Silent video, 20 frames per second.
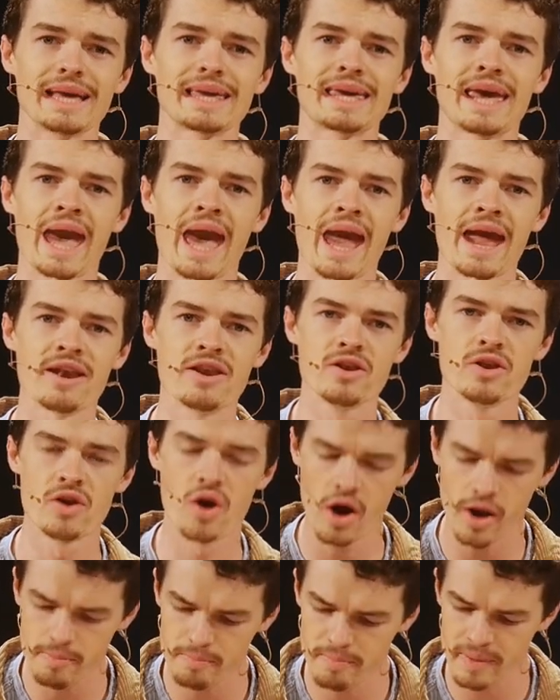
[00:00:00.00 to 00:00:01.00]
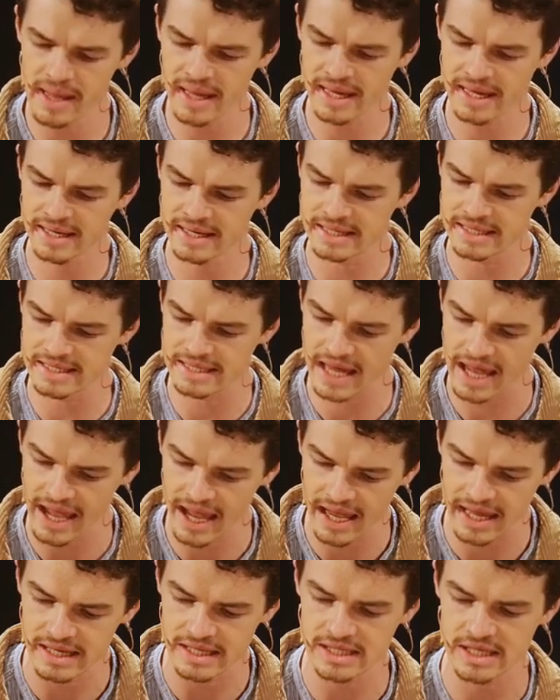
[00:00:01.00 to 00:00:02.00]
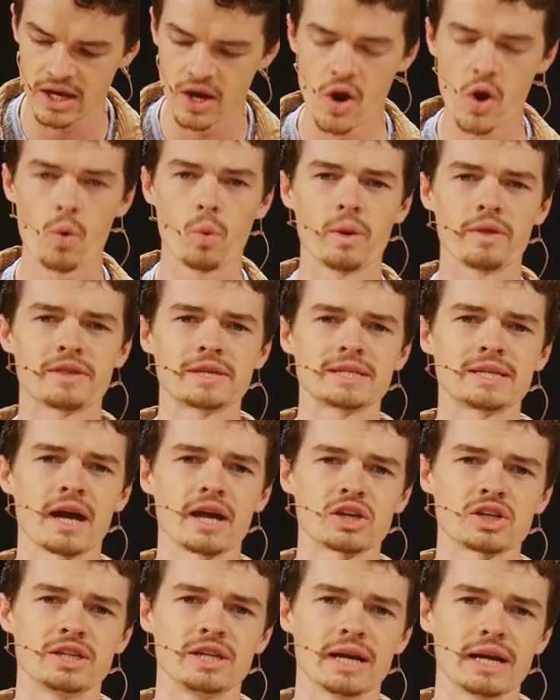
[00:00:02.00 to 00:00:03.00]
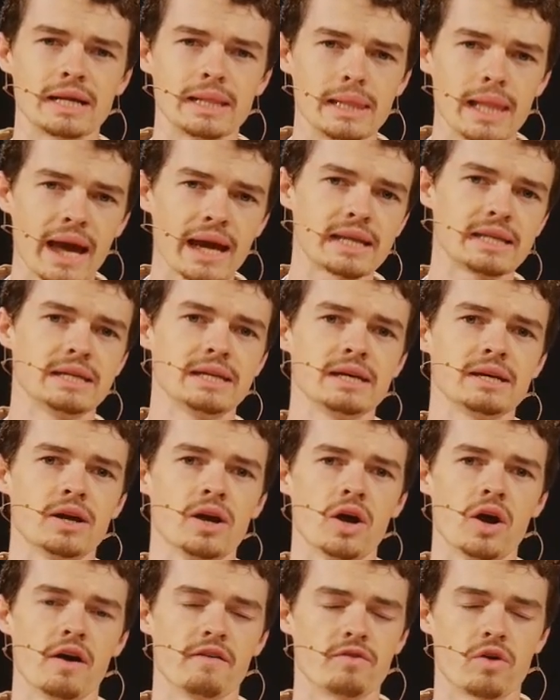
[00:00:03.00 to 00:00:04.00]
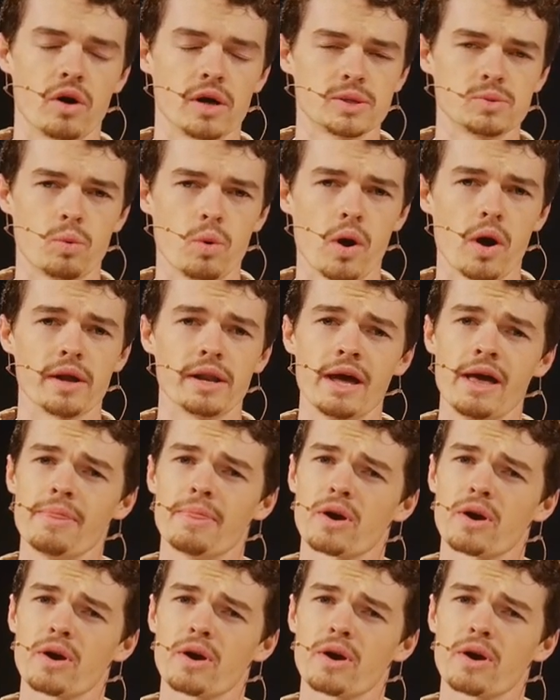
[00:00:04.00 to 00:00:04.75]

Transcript: cannot be content with such neglecting of God's word.